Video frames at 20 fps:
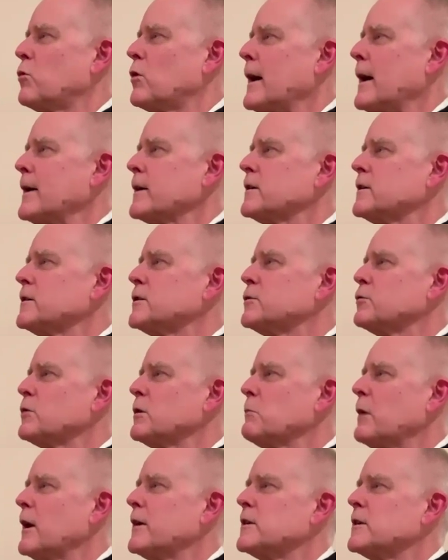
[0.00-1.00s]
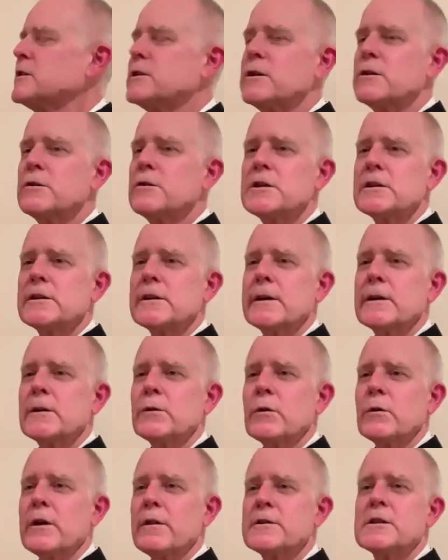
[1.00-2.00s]
practice, we might
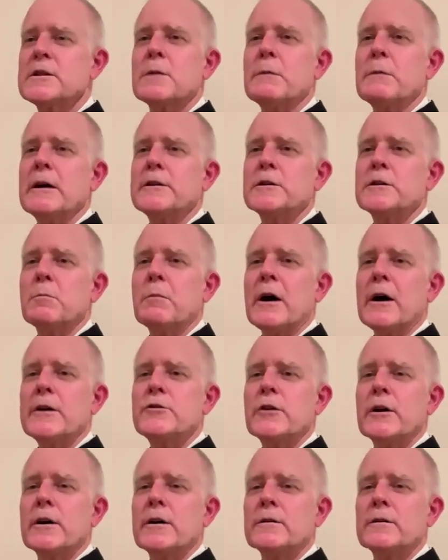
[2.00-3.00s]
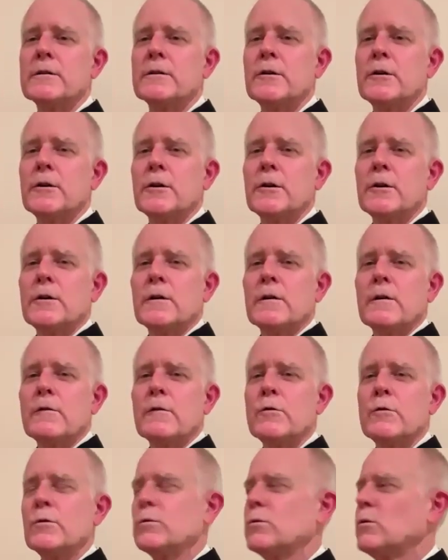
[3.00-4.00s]
associate with Samantabhadra,
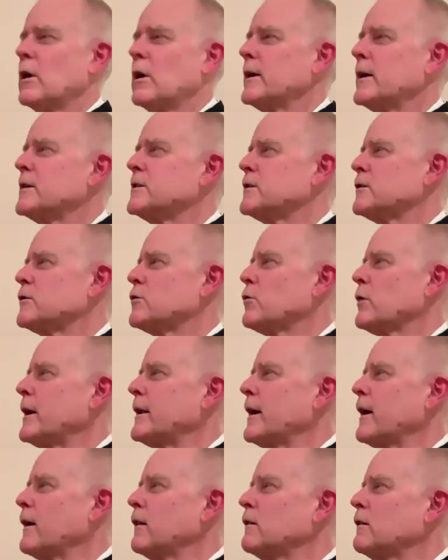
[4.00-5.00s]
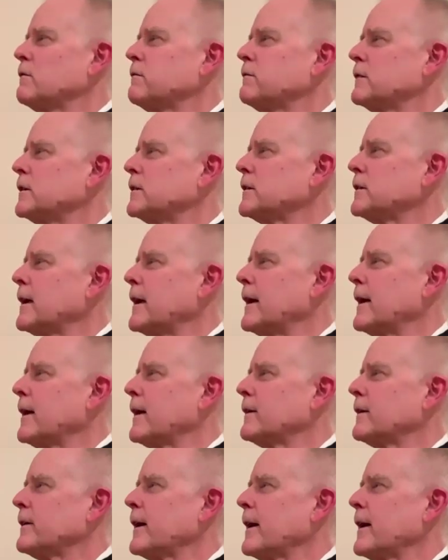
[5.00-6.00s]
who rides a great elephant
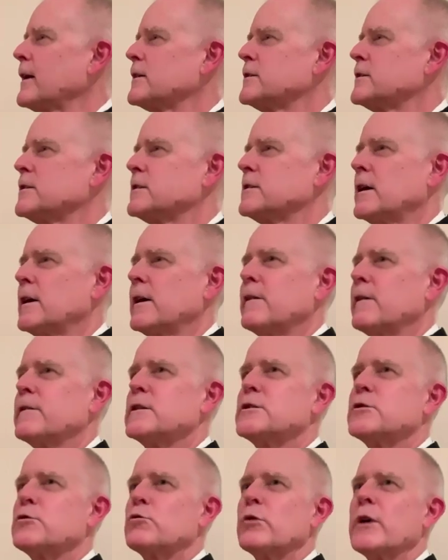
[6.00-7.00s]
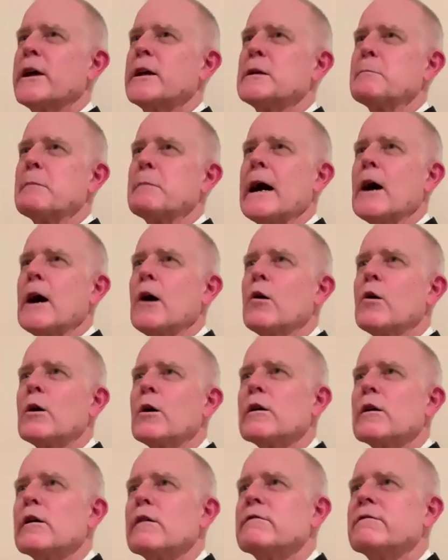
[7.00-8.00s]
and has this great
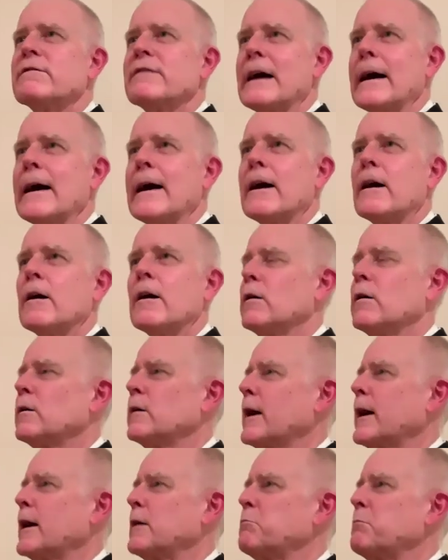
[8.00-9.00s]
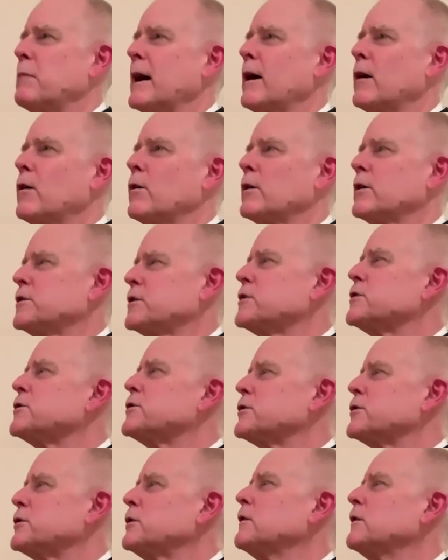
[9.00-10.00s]
power of vow and power to
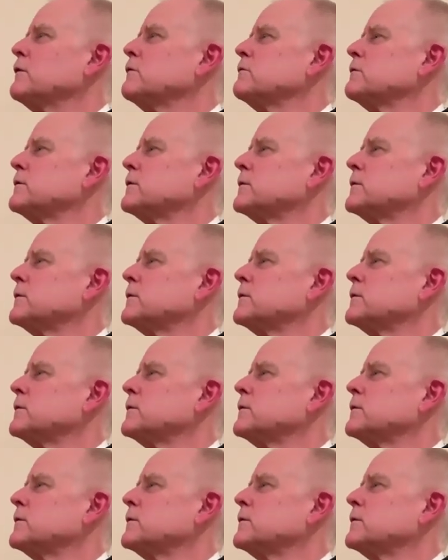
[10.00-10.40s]
serve.